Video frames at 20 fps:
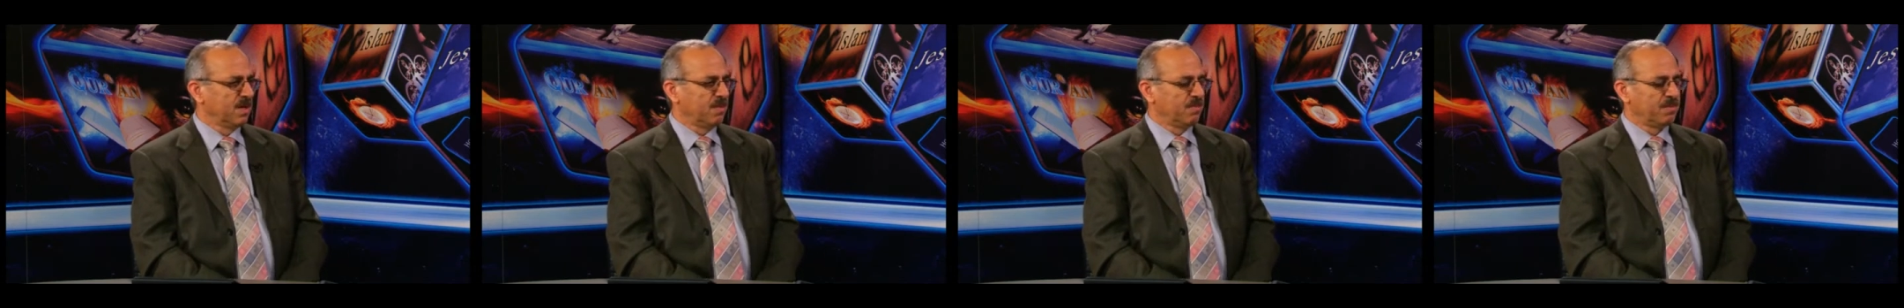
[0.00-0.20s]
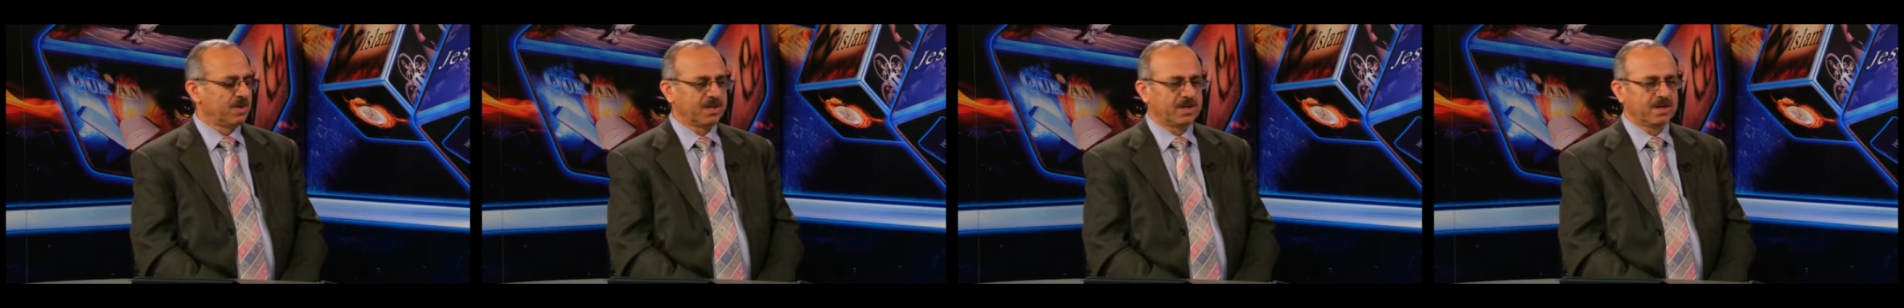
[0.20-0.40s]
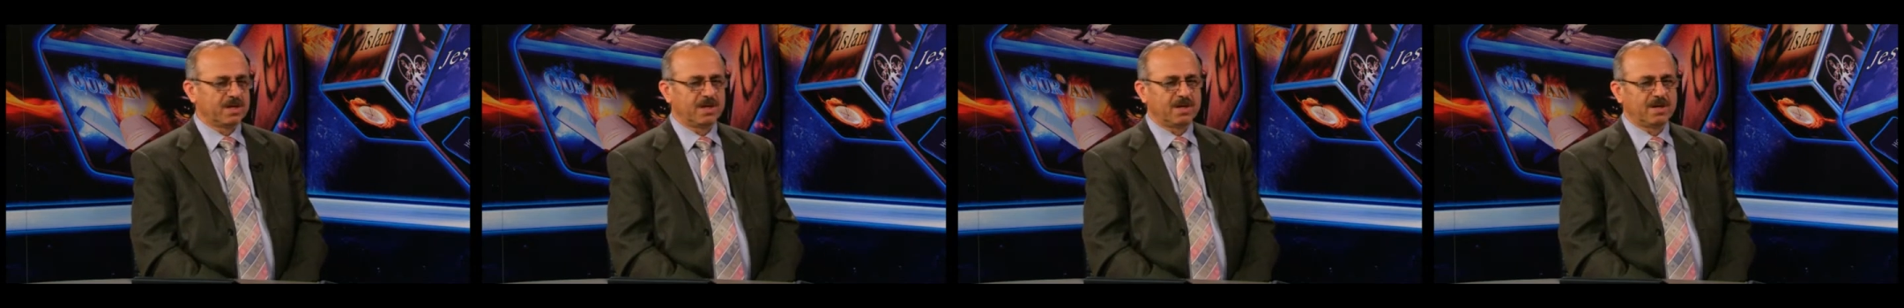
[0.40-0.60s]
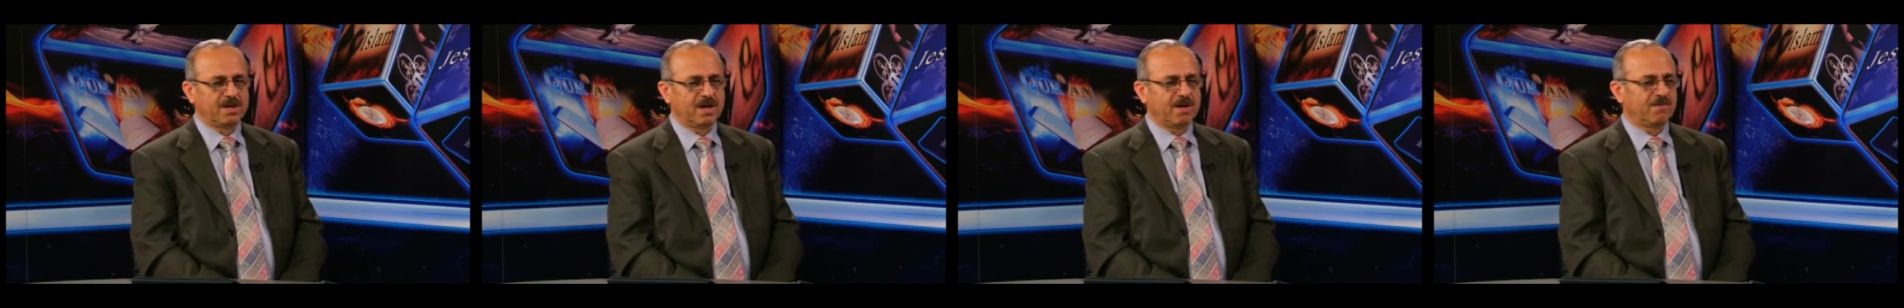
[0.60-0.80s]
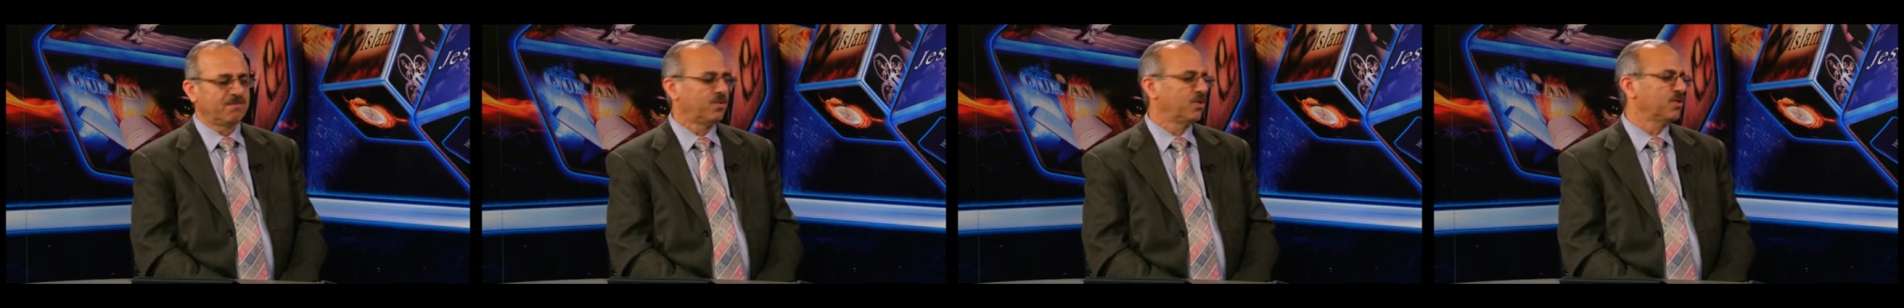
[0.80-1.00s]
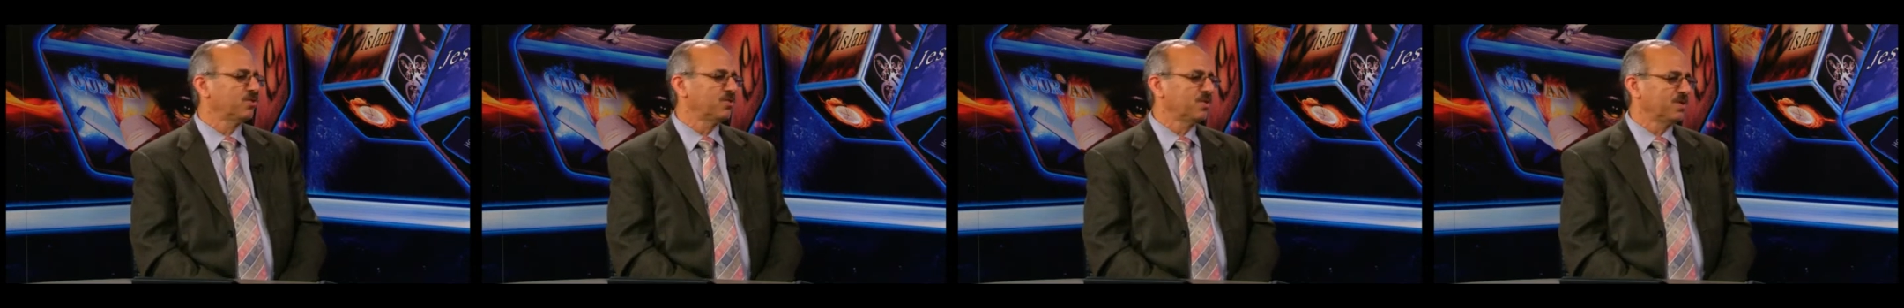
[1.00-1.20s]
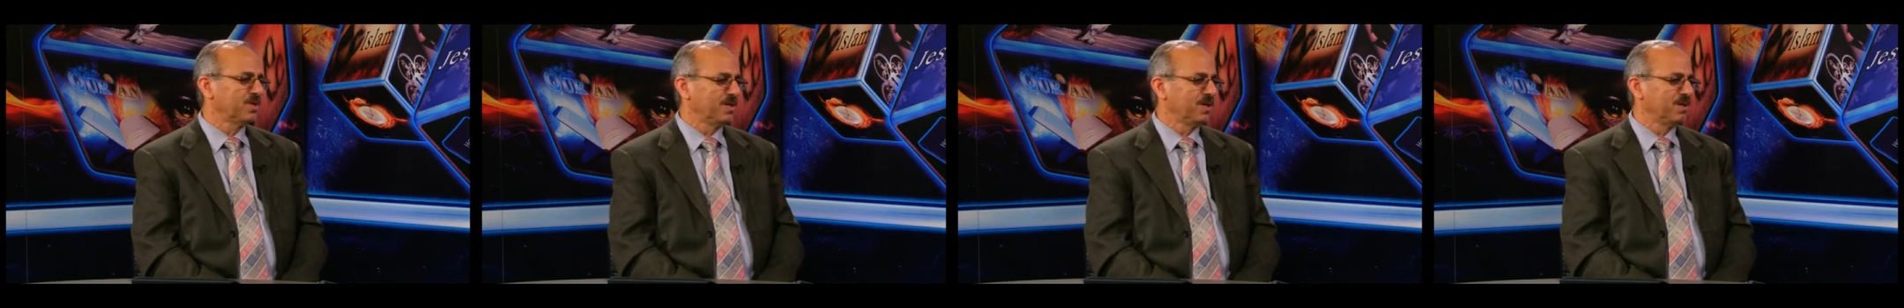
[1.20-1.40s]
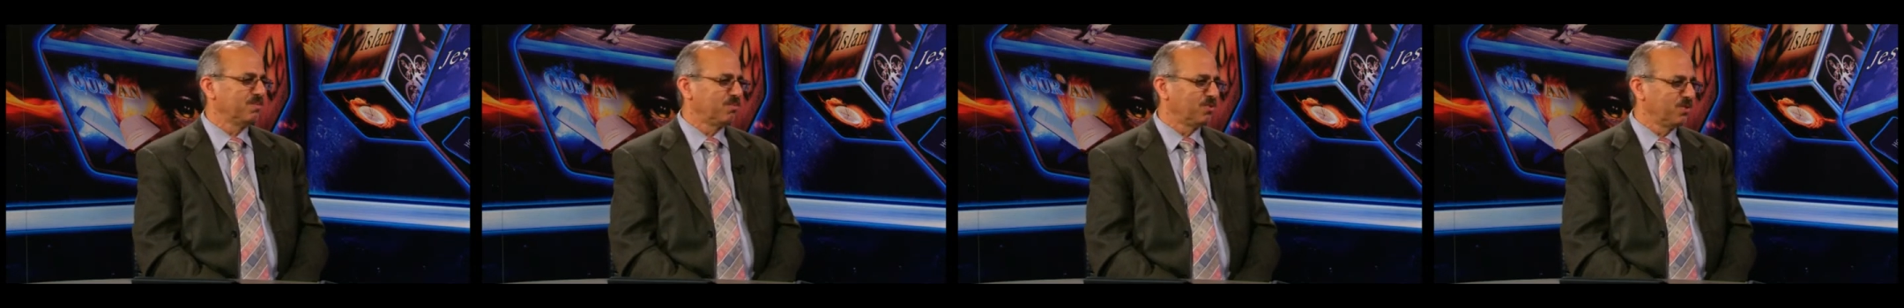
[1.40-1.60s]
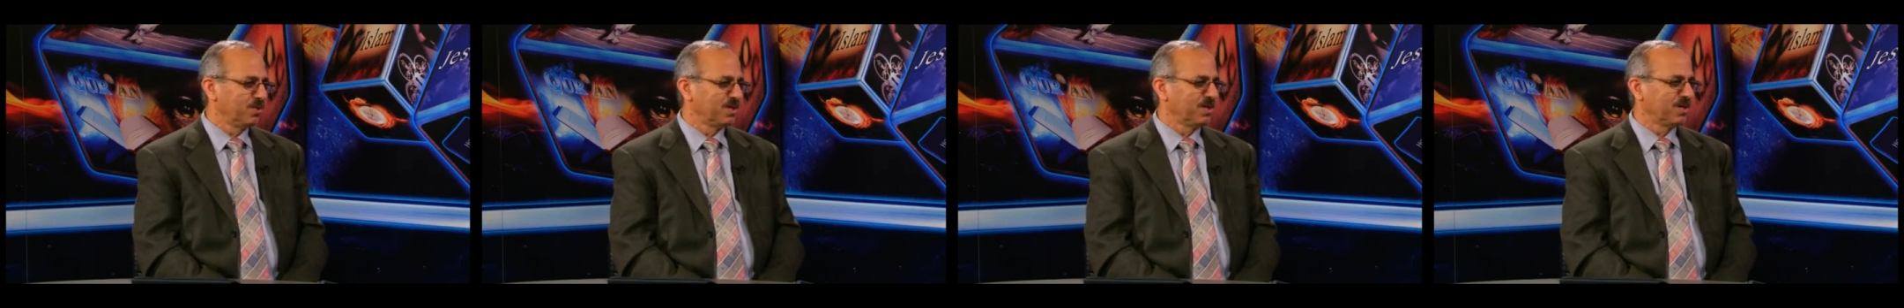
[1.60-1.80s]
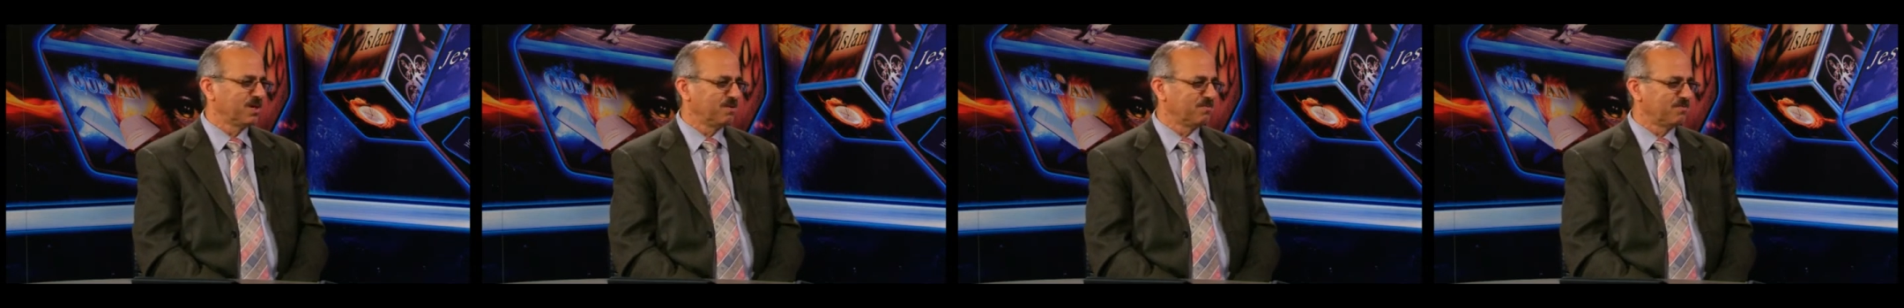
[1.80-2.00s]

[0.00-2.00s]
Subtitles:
but unfortunately political